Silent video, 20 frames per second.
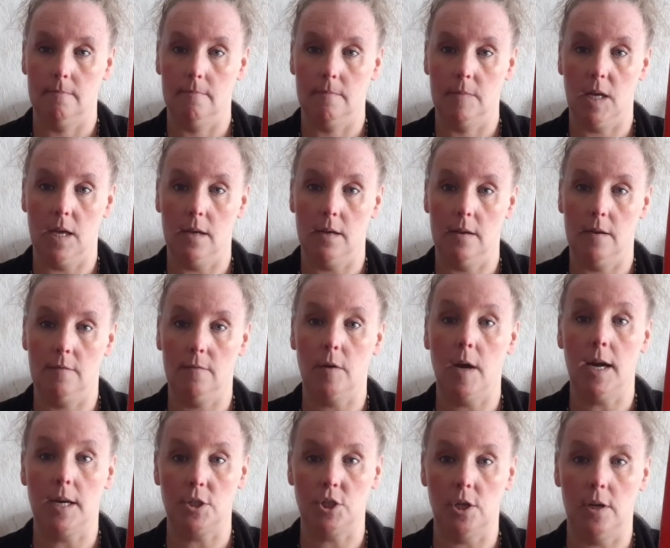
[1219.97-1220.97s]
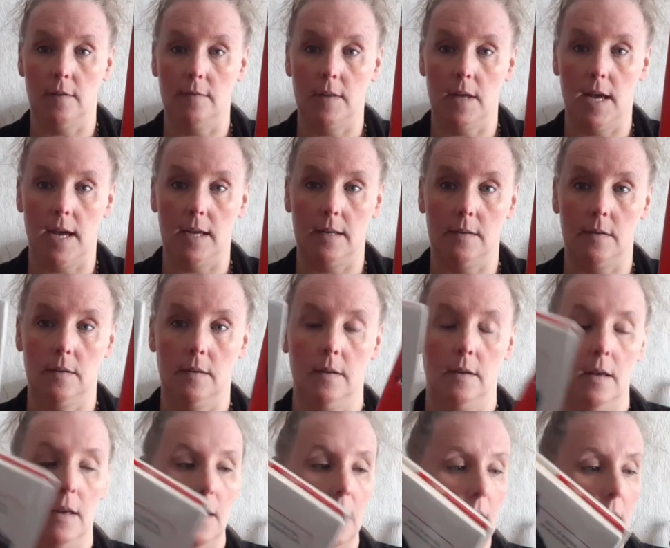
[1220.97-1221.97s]
yeah, a fraction of that.
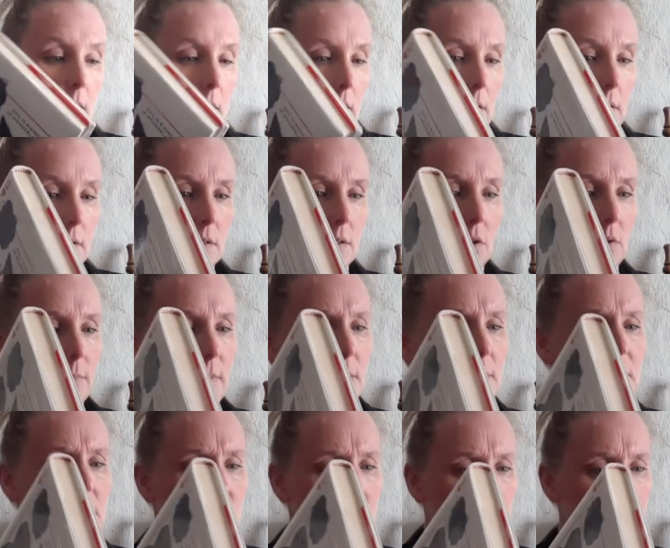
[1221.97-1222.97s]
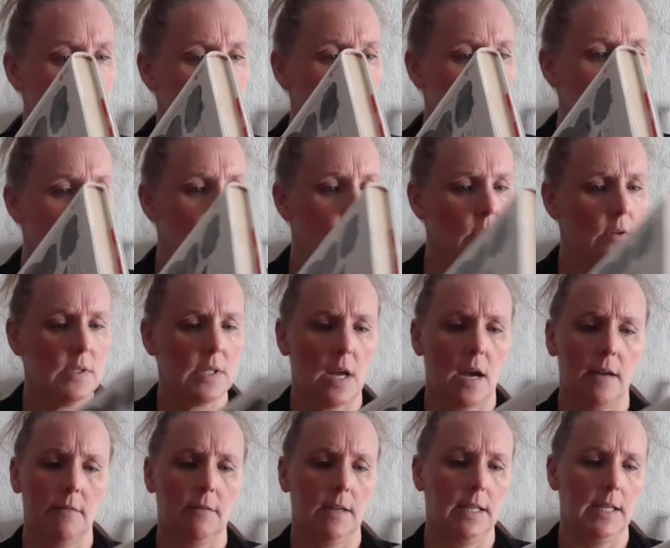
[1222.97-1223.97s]
So maybe it's just the two books. I
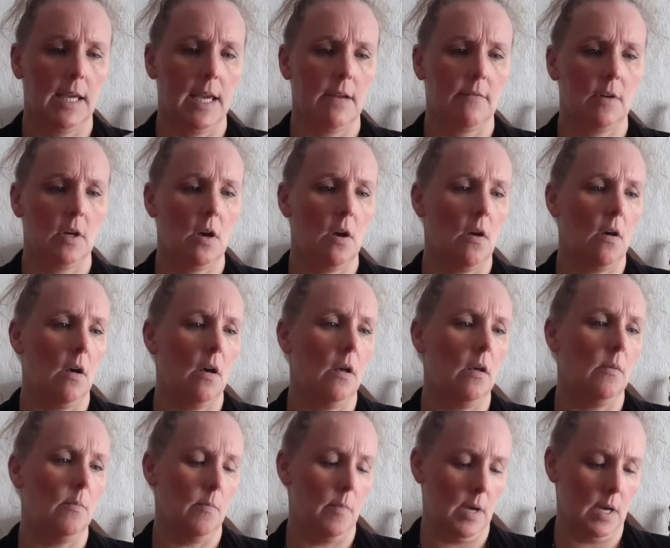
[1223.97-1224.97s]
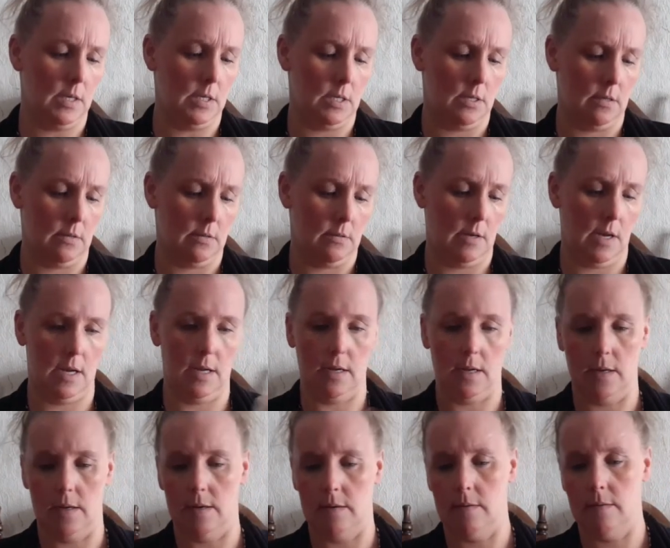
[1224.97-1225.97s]
really can't recall, but
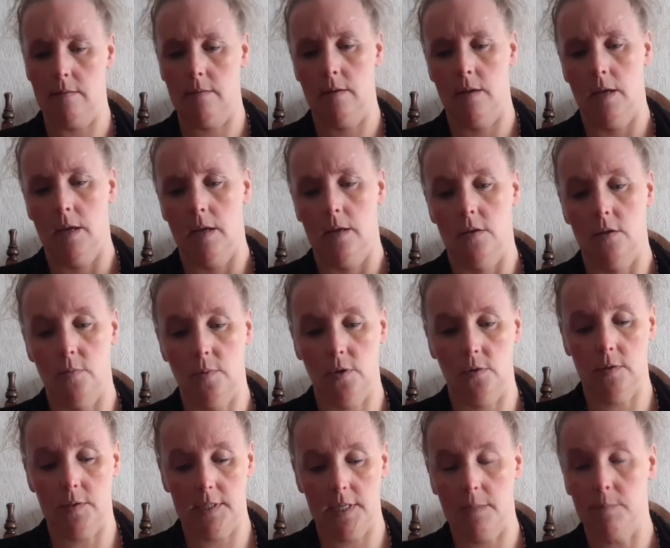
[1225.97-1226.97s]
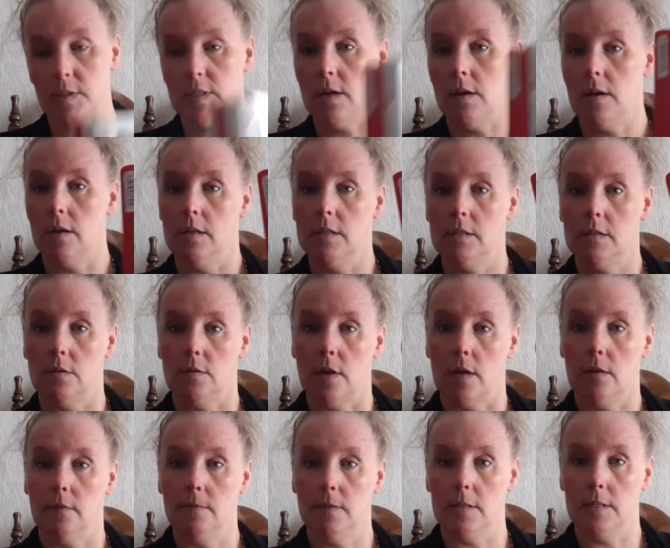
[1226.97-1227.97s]
they're about the same size, so
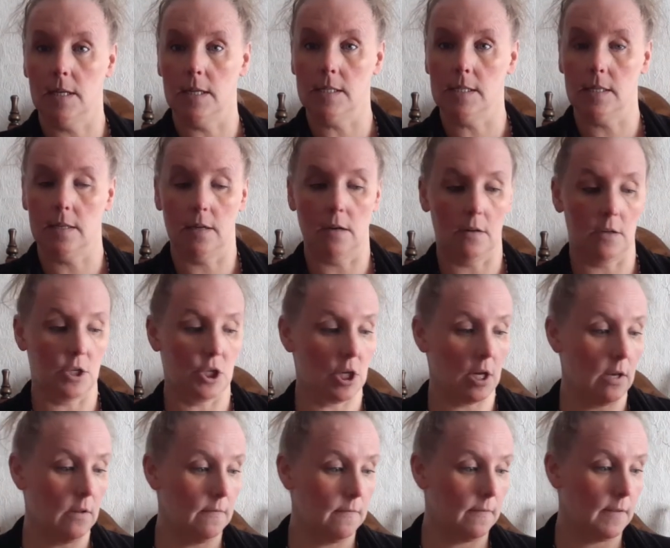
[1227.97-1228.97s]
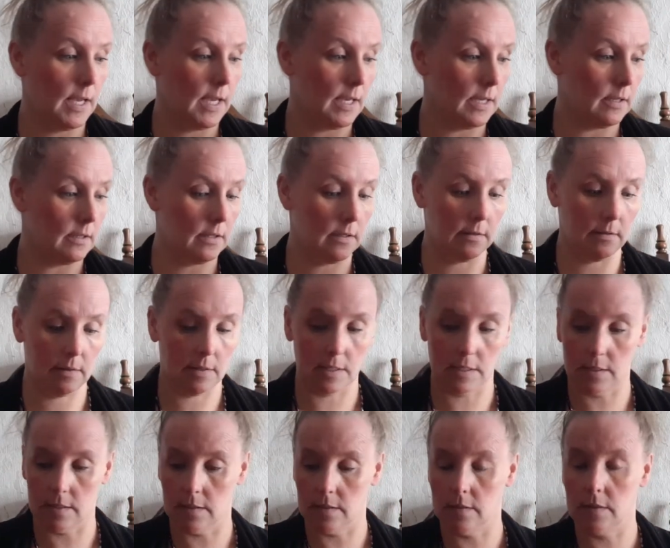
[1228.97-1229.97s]
that'll fit nicely on a shelf. And it's
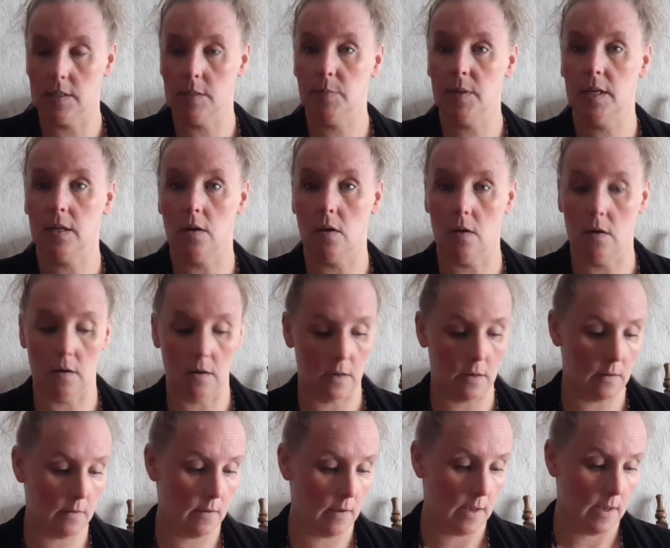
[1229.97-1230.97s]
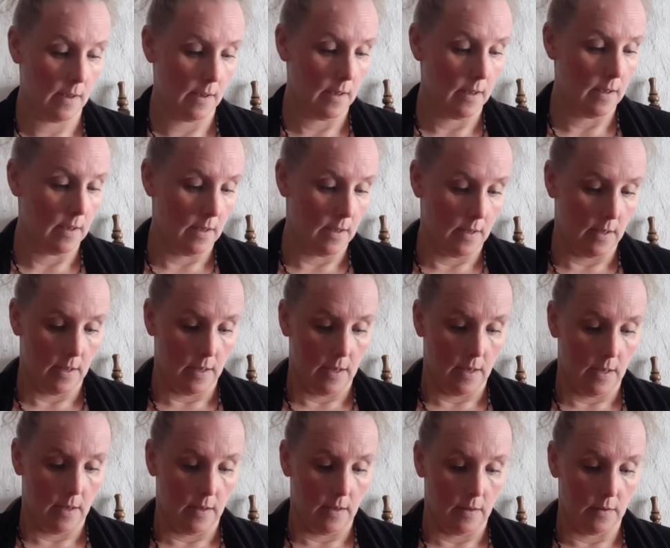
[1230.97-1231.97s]
a spin on
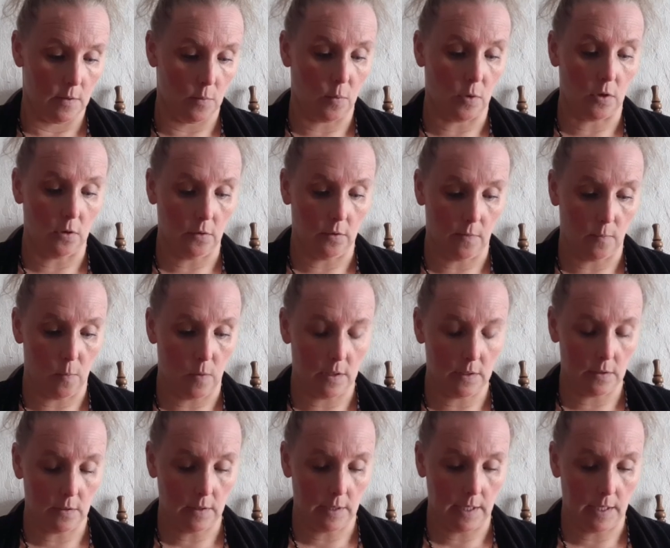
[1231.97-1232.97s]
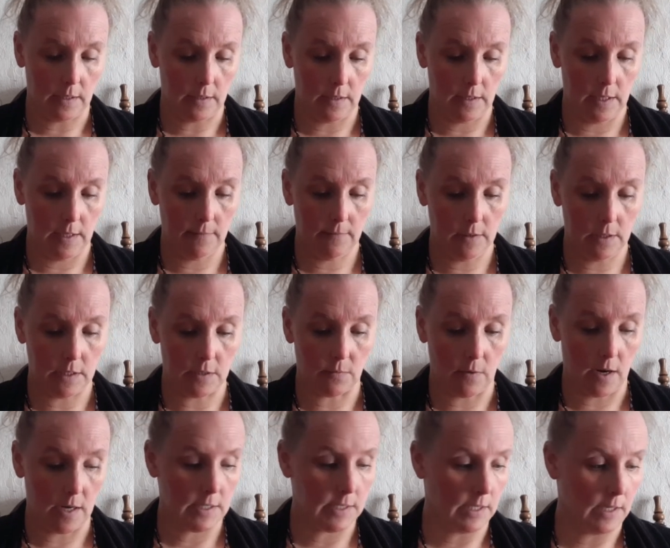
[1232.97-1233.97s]
the world of Wonderland. Evil is
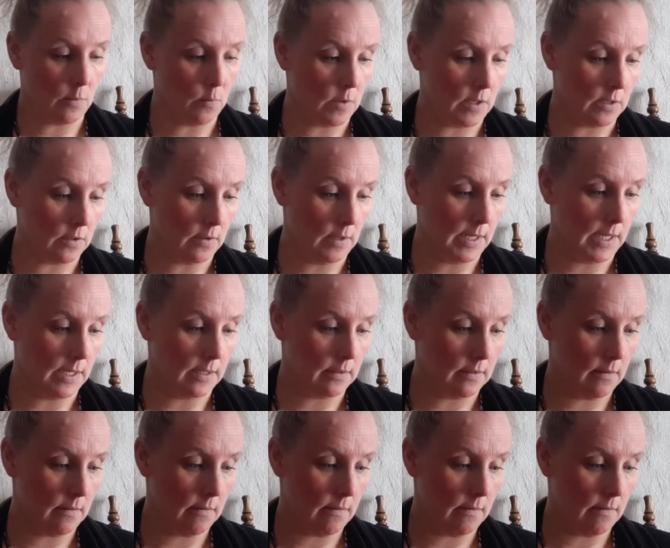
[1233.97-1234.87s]
rising in Wonderland.